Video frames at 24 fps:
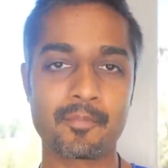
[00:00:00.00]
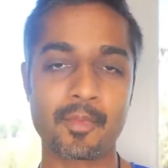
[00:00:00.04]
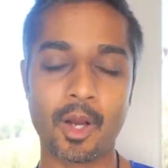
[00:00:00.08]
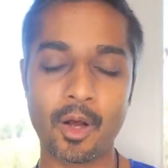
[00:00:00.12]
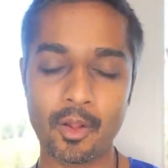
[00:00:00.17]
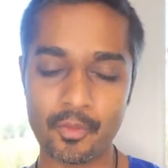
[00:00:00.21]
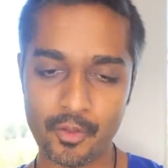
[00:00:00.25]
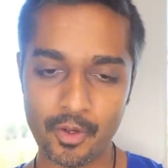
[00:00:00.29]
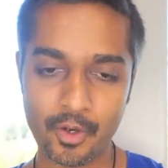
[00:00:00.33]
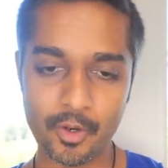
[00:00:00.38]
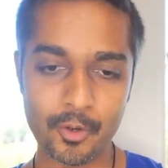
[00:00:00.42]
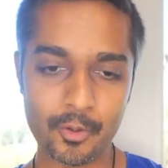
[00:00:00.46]

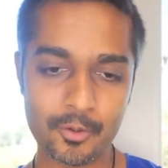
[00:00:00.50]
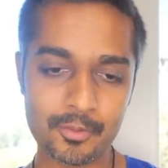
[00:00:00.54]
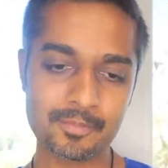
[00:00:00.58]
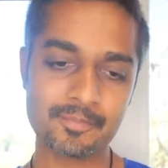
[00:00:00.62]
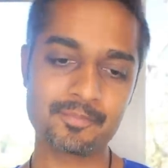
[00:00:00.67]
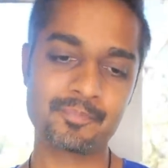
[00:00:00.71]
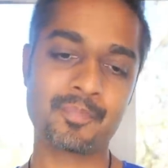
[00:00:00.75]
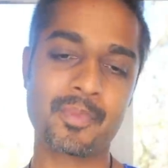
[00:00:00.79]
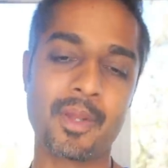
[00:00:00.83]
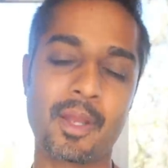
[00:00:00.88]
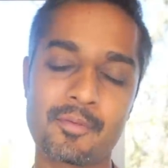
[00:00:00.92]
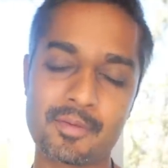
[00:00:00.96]

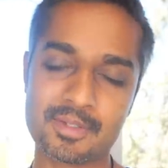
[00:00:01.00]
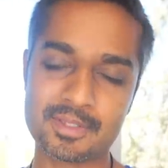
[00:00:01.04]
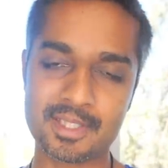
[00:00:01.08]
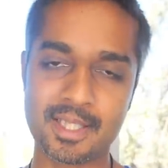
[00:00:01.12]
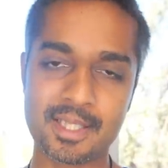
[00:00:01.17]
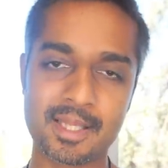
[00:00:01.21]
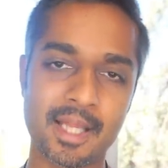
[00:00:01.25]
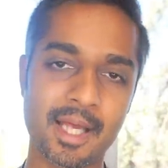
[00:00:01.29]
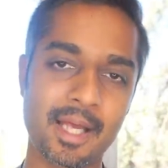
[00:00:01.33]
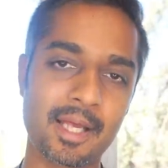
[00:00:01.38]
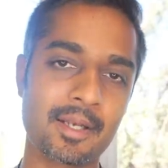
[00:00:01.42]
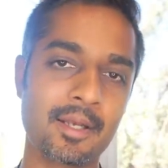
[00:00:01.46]
Although having
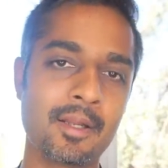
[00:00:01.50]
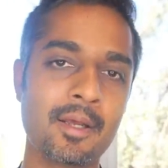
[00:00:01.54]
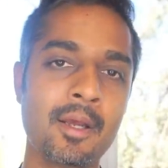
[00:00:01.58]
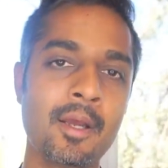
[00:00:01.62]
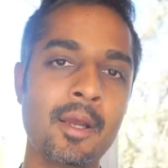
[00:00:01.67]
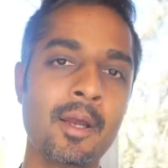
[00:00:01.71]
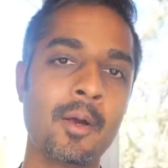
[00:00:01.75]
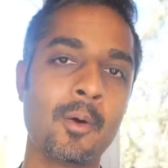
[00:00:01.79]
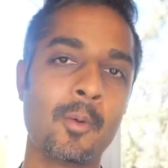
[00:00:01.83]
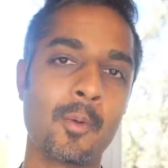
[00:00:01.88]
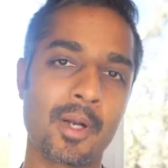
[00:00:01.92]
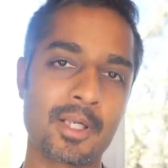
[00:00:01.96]
said that
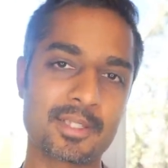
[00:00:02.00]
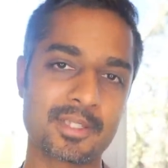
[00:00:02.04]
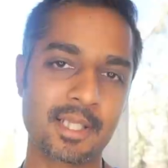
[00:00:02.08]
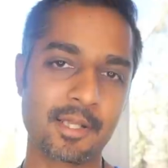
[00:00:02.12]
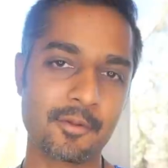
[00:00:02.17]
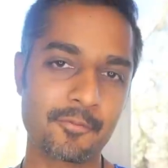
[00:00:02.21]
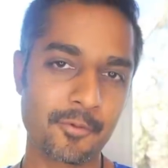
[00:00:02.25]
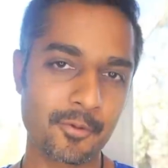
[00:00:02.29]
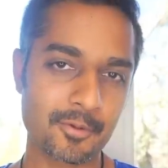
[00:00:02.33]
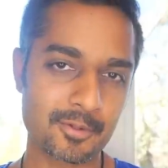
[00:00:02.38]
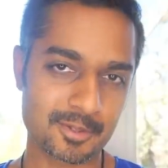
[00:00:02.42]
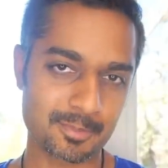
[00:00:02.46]
when I say
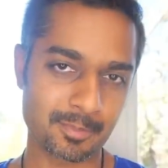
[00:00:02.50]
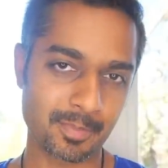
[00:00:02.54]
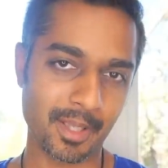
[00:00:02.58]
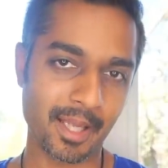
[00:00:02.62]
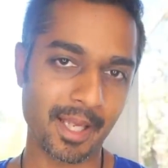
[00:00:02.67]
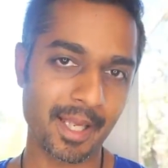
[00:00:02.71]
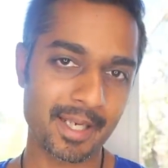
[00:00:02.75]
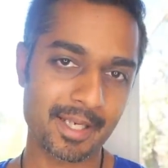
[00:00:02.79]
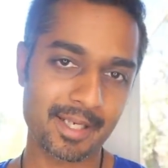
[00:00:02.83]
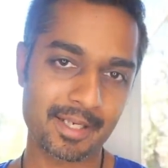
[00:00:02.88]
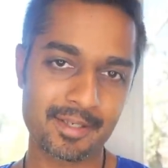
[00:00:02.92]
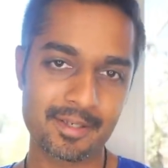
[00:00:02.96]
the food is
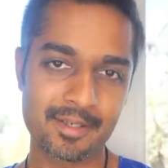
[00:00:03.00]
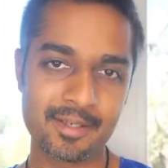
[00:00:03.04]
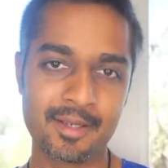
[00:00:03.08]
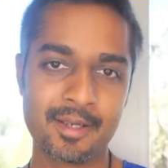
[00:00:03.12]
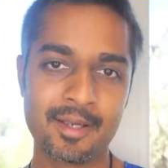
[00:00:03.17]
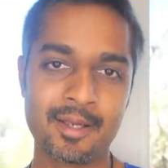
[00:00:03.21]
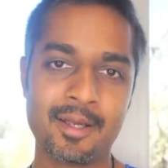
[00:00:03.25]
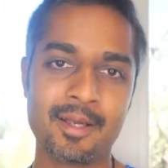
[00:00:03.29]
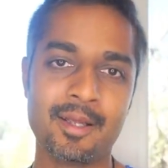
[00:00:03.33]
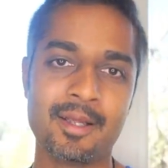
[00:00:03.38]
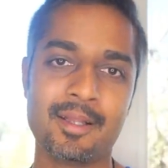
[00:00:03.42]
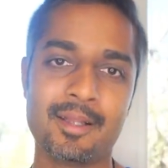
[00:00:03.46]
bland,
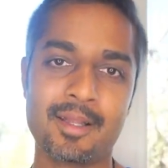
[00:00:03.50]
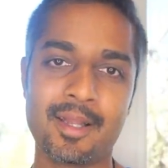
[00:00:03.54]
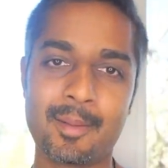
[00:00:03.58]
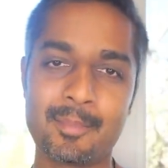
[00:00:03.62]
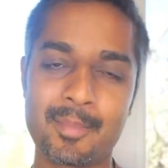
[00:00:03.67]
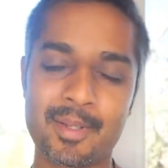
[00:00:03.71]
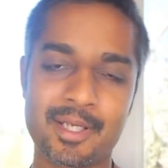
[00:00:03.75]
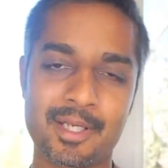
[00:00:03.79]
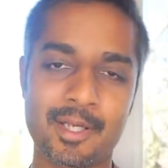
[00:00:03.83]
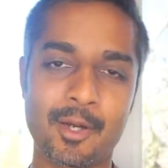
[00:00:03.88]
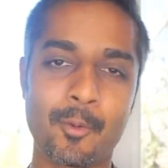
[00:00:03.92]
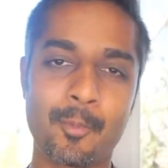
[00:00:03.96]
let
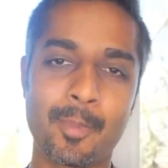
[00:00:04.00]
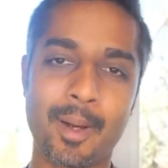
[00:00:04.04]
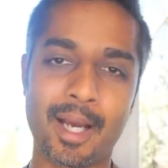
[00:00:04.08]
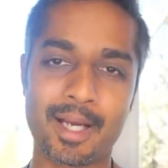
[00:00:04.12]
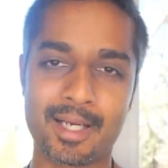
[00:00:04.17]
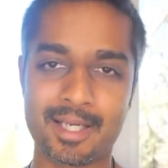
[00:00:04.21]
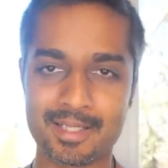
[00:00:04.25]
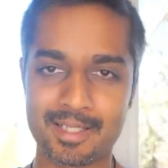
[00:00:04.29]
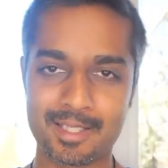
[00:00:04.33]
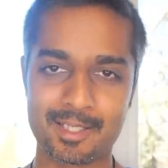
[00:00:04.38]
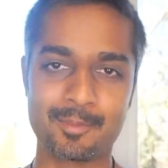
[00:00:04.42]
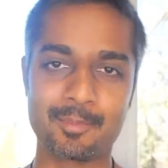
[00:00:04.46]
me go
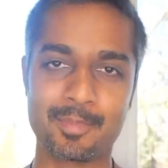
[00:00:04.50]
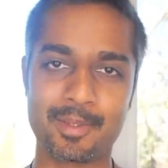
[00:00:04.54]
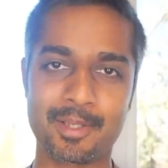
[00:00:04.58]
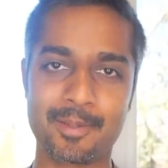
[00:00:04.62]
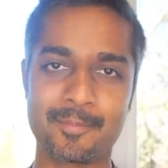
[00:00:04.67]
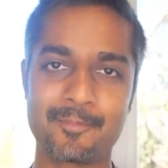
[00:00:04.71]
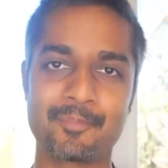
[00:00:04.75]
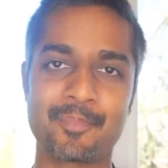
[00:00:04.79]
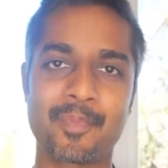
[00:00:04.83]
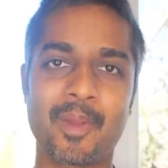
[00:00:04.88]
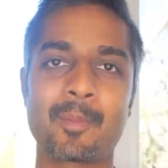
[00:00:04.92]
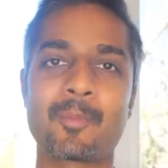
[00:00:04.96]
back a little
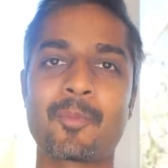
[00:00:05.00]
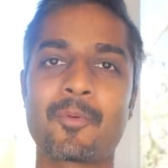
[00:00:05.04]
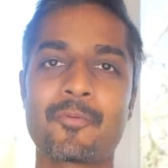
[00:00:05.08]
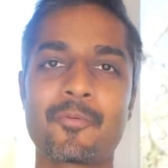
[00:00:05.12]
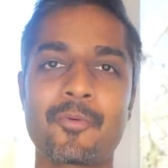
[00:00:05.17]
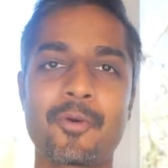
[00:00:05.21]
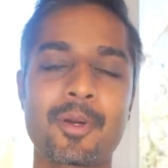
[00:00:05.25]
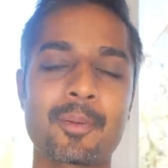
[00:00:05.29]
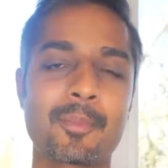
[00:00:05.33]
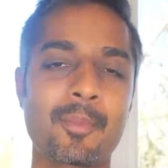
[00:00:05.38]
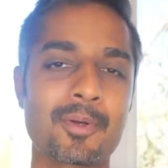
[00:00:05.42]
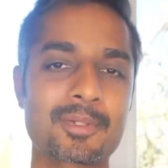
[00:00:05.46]
bit. I'm
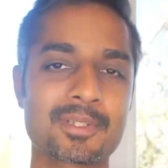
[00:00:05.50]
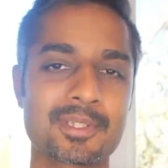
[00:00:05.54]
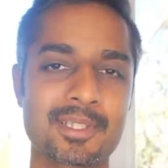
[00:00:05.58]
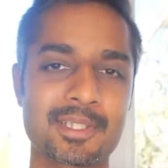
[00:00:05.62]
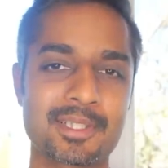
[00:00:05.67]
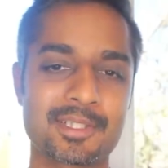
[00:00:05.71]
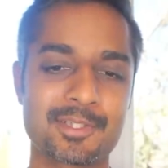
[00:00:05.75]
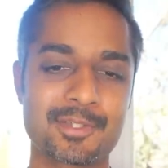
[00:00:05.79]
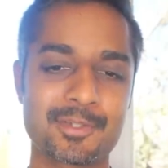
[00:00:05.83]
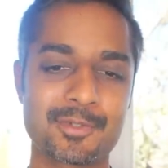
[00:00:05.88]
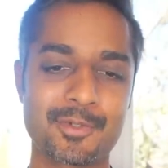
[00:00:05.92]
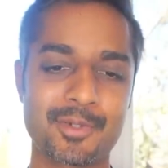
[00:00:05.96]
referring mostly
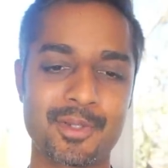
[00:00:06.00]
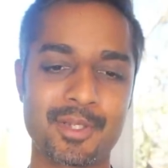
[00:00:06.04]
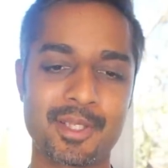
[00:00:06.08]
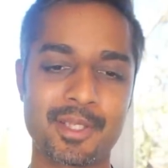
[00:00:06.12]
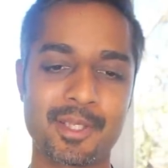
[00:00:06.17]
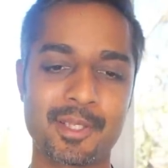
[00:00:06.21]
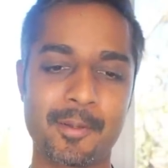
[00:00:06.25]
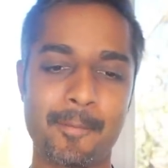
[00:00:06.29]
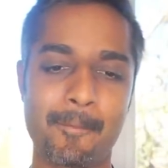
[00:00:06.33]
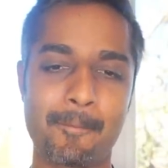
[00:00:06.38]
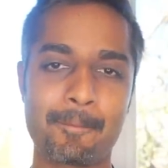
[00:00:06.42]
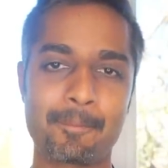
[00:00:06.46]
to
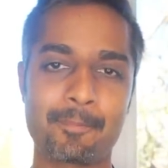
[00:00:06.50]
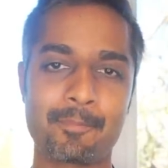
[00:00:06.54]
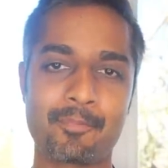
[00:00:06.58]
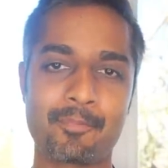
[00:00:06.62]
the